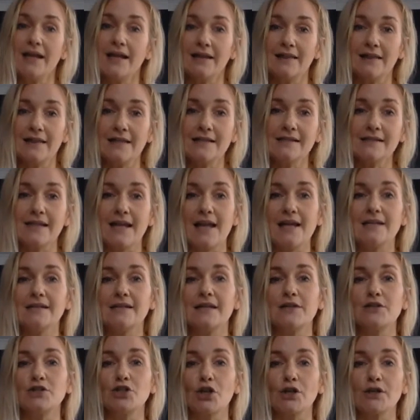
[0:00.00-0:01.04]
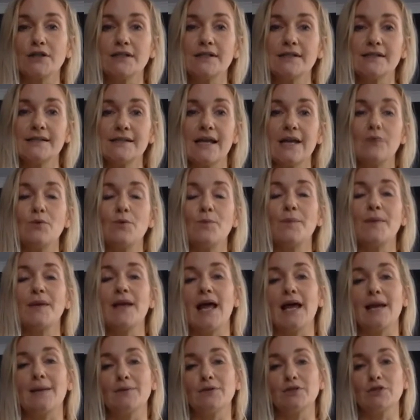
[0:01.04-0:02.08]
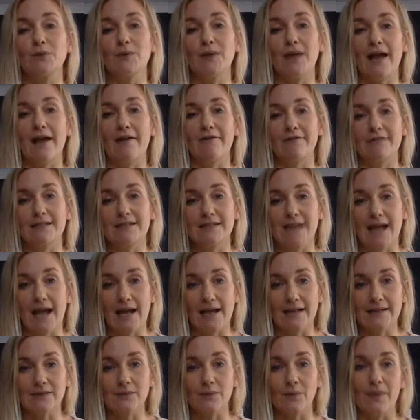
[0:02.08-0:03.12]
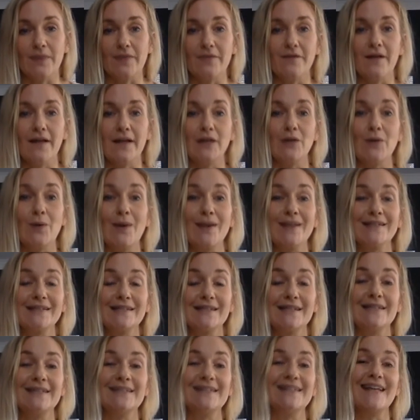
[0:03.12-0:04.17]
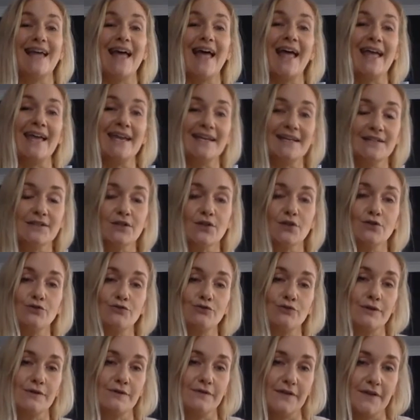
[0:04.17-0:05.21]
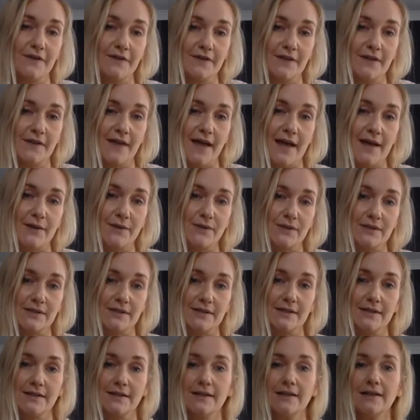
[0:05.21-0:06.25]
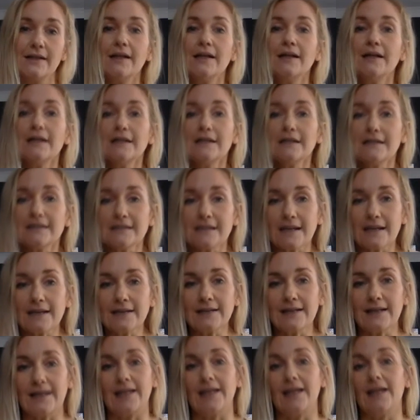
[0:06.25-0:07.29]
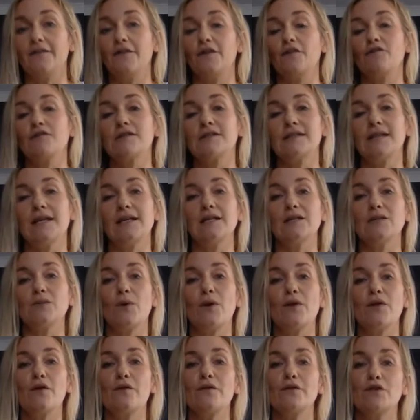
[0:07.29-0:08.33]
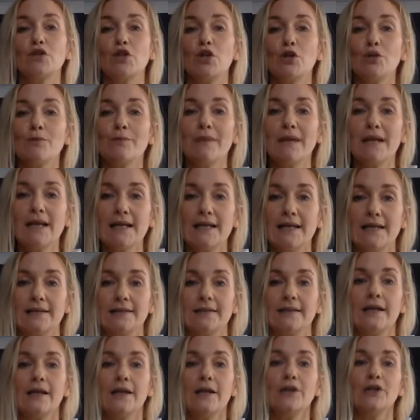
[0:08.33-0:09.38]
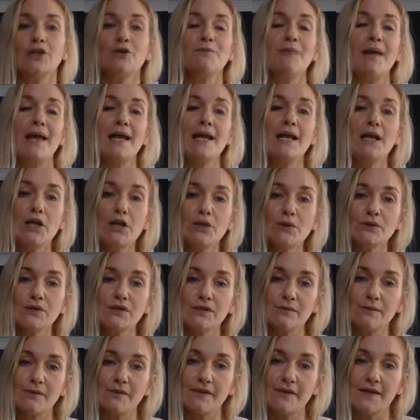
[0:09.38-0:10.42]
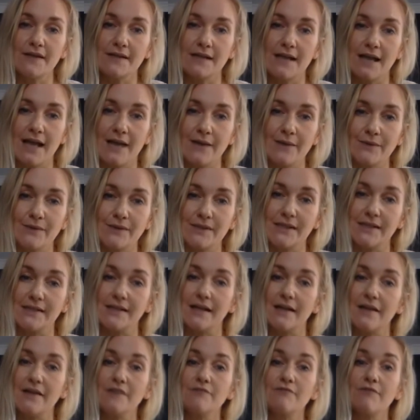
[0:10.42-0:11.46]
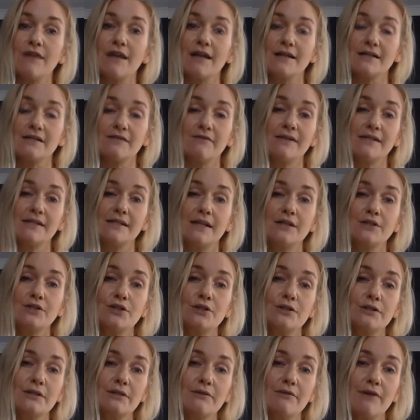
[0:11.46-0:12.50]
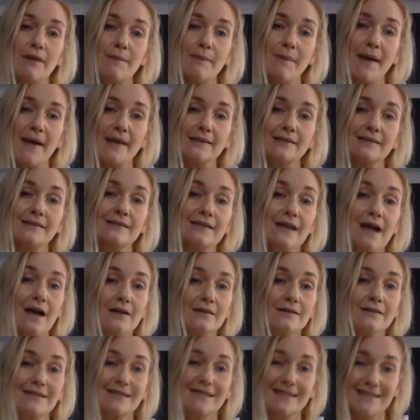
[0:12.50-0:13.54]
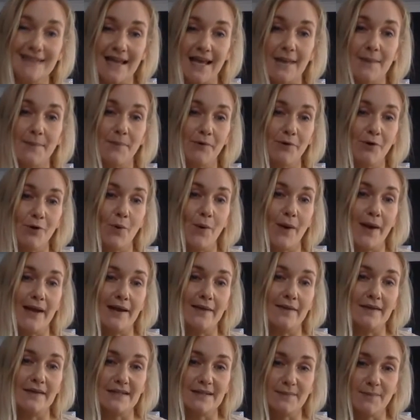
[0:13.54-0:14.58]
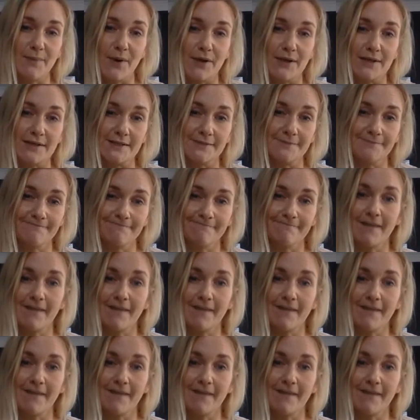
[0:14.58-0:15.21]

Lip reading: In this case, their joint estate would be liable to inheritance tax when the value exceeded £850,000. Secondly, if your estate is worth over £2 million, you may lose some of these allowances as the residential nil rate band starts to taper away at this point.